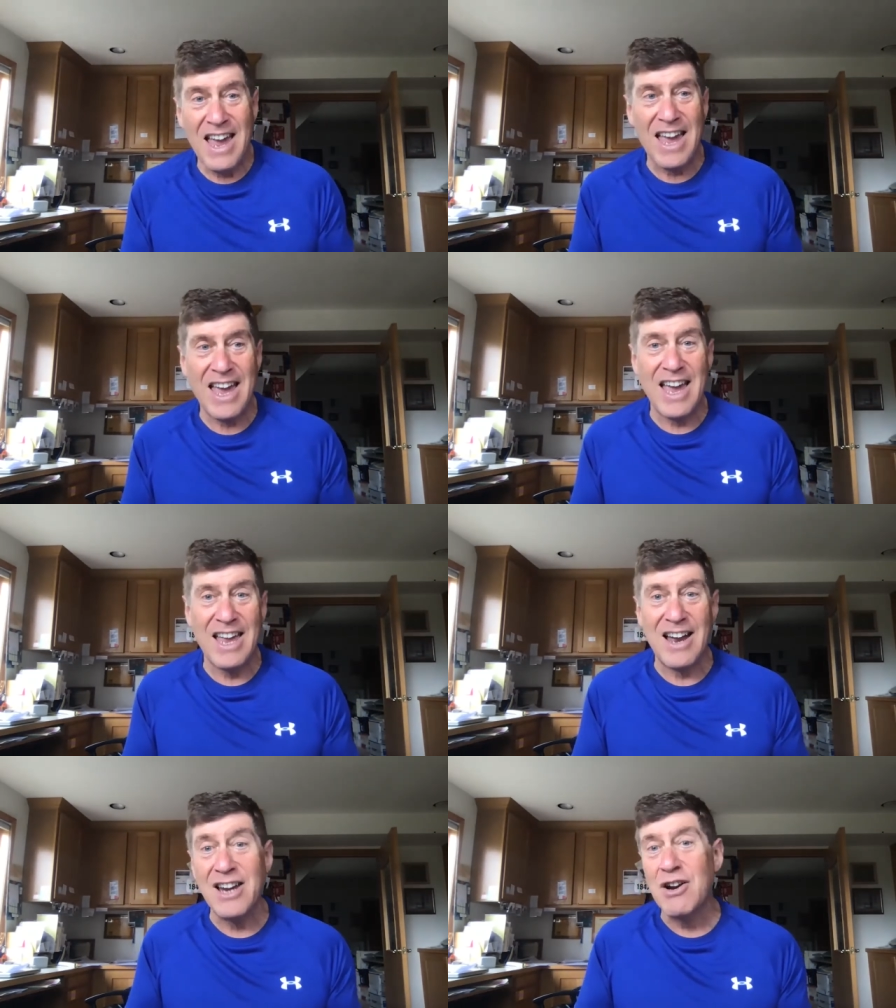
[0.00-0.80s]

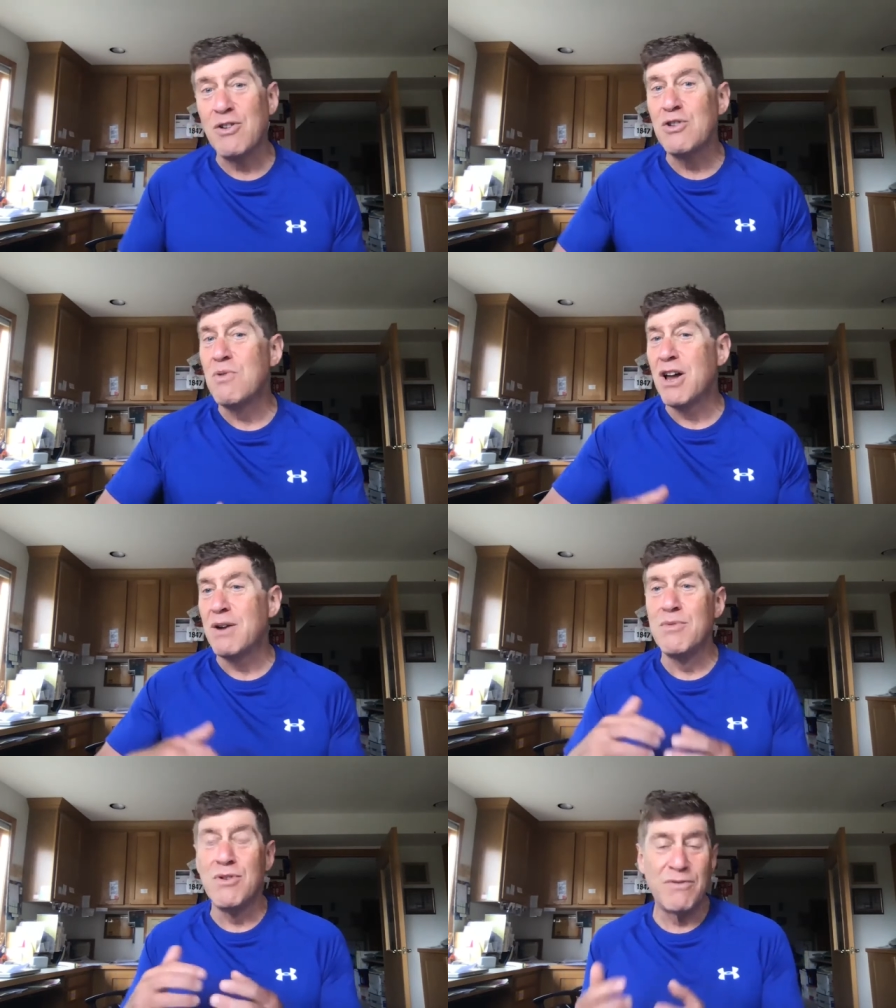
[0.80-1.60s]
And I know you want to
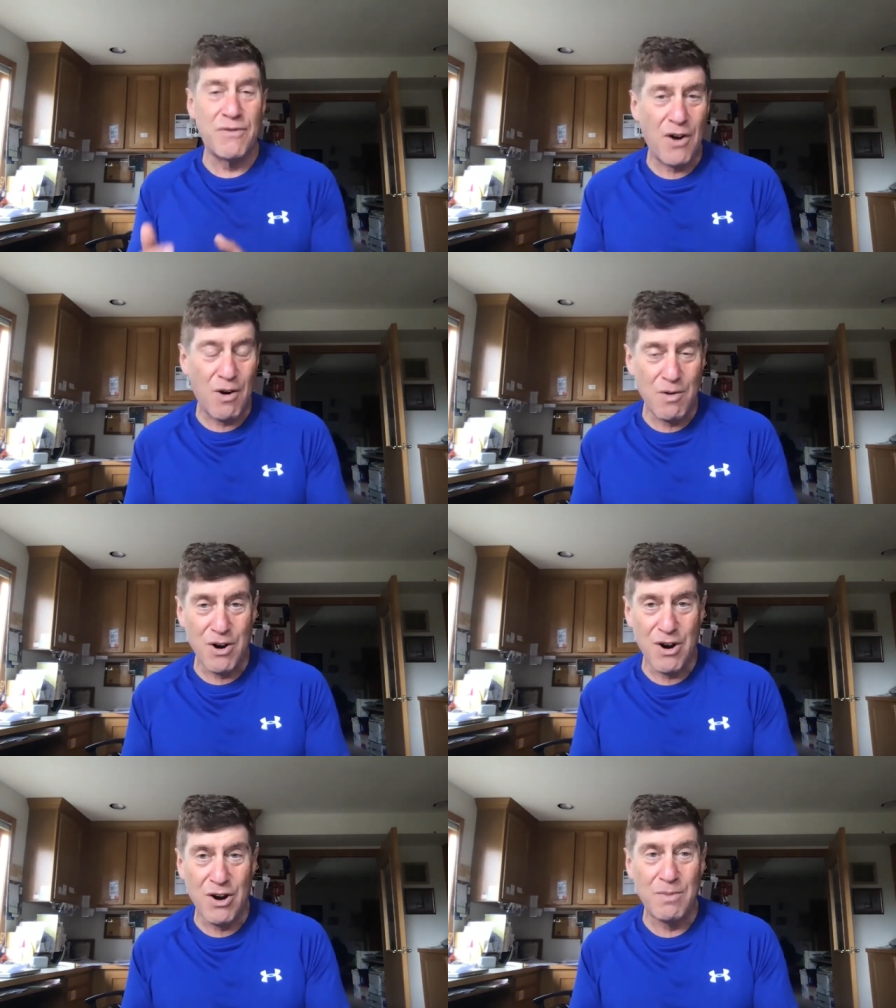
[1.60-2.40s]
move
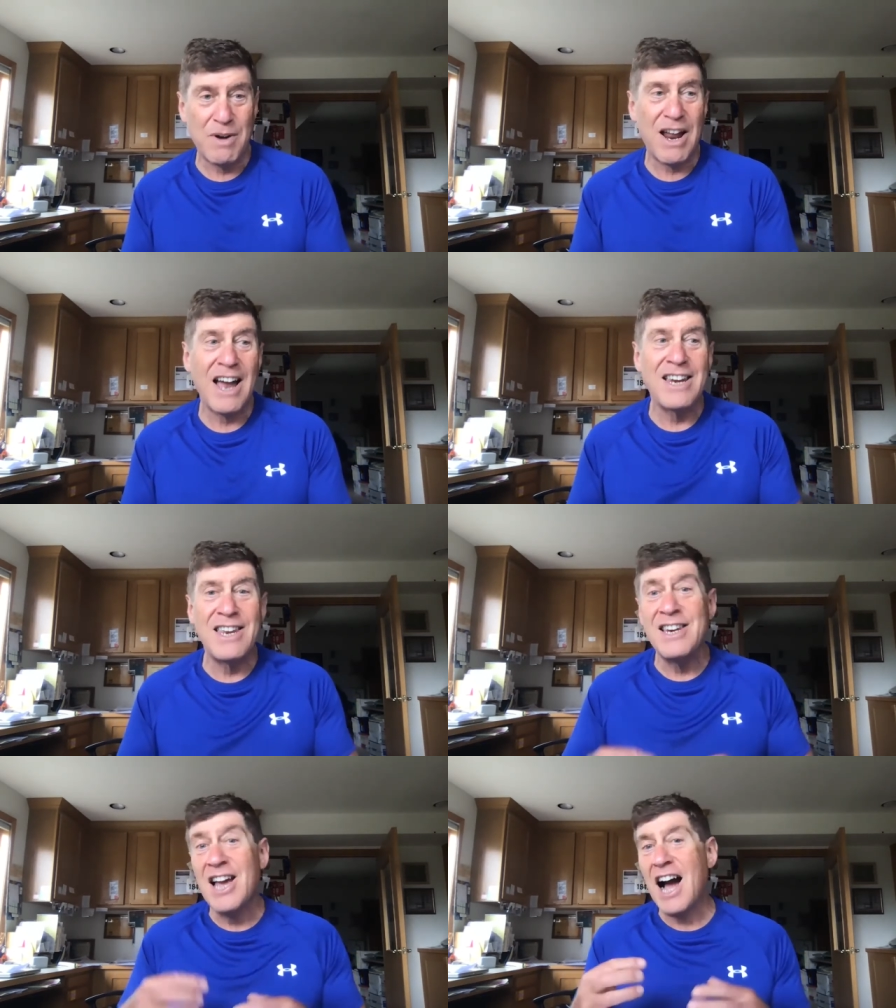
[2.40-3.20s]
forward, but I
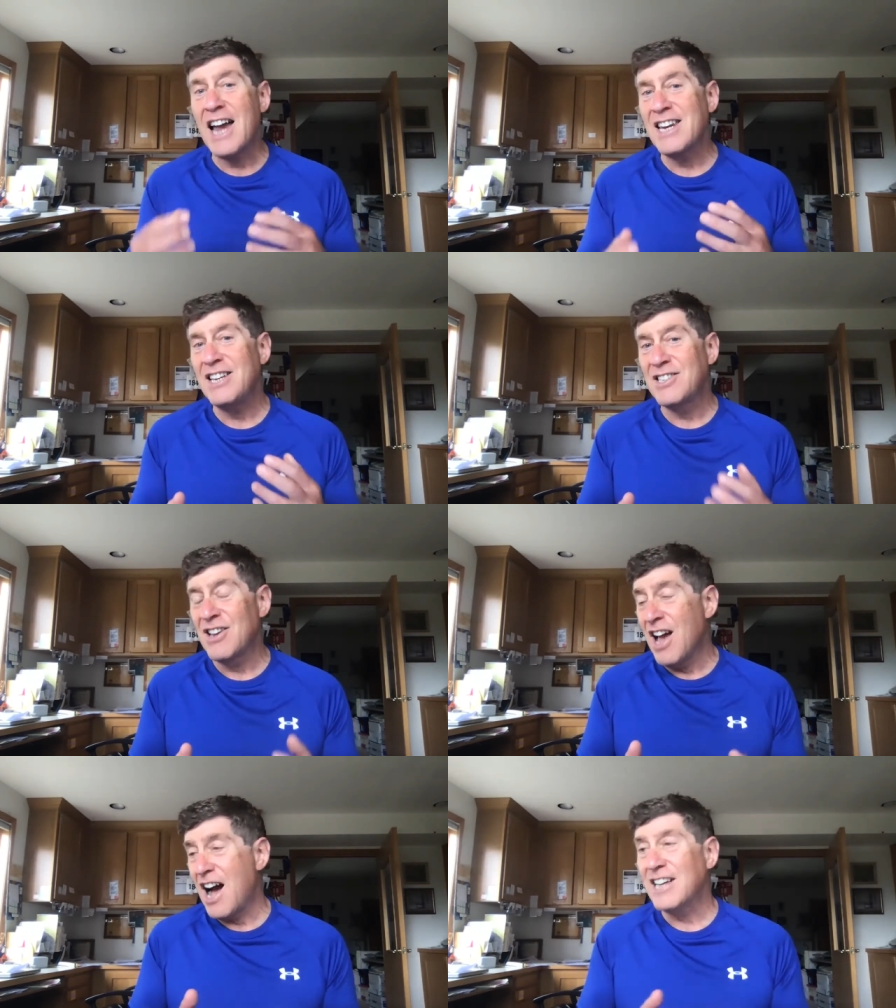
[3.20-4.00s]
need I need to
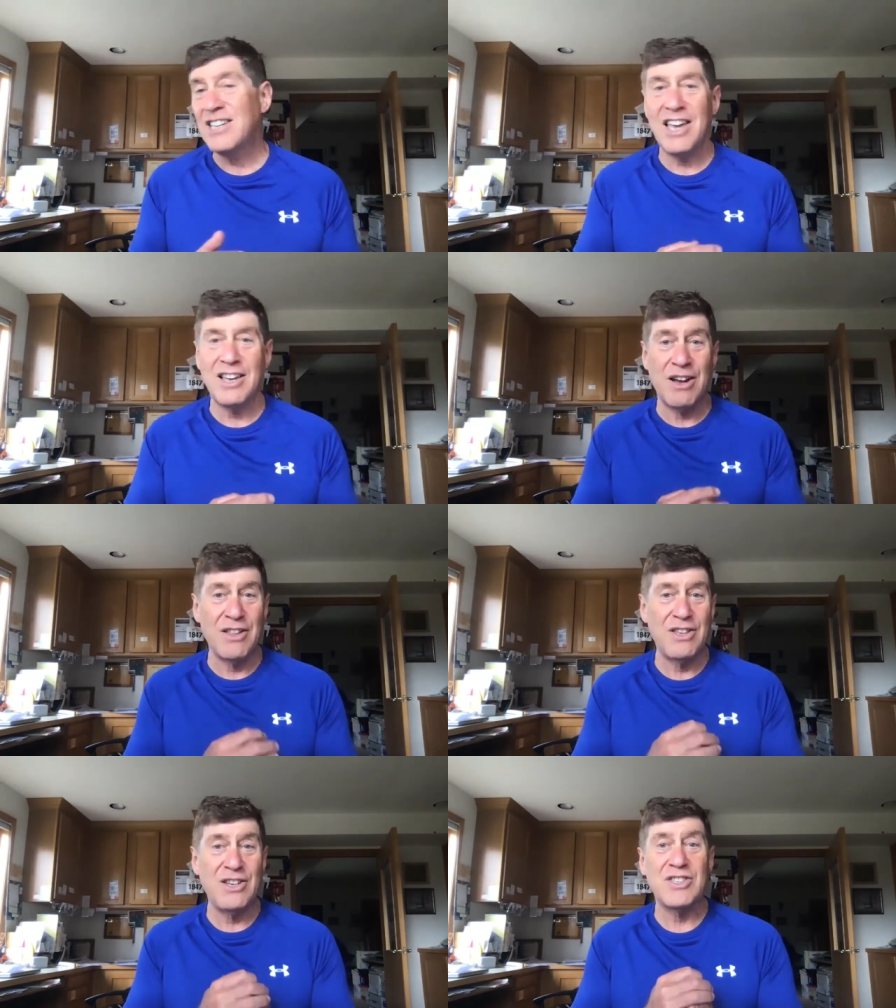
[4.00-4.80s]
I take uh,
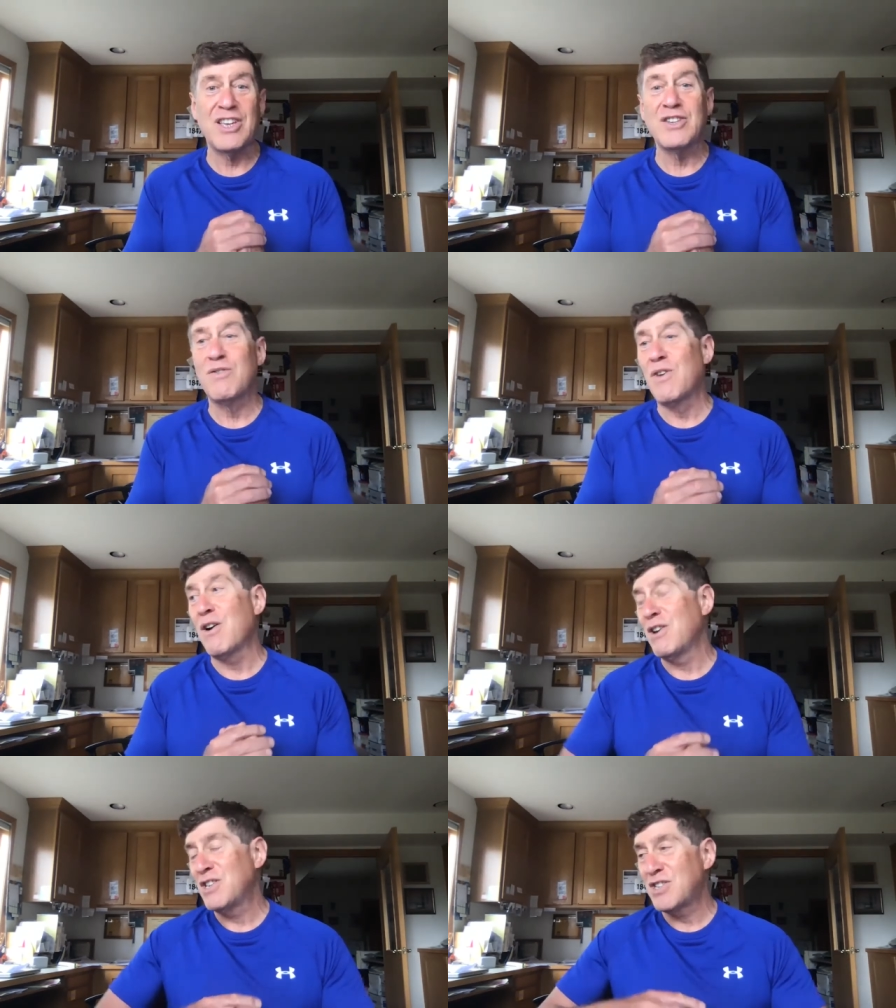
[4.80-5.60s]
these things
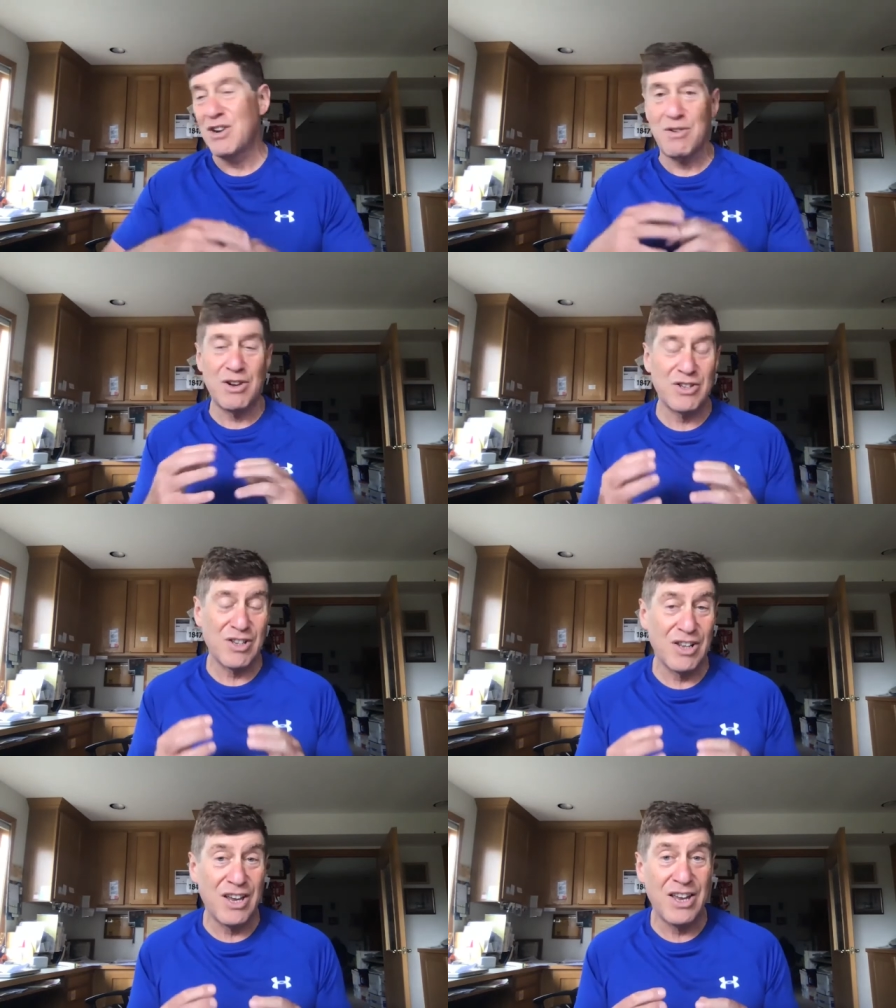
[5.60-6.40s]
very
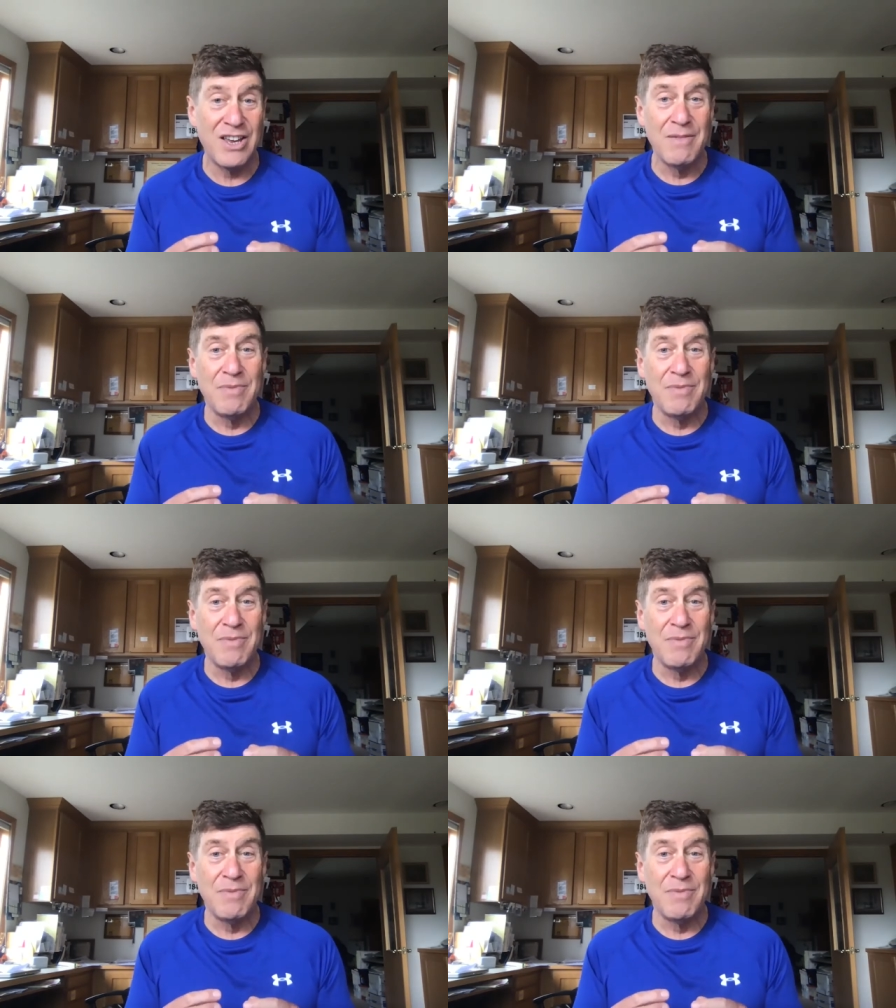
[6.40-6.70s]
seriously.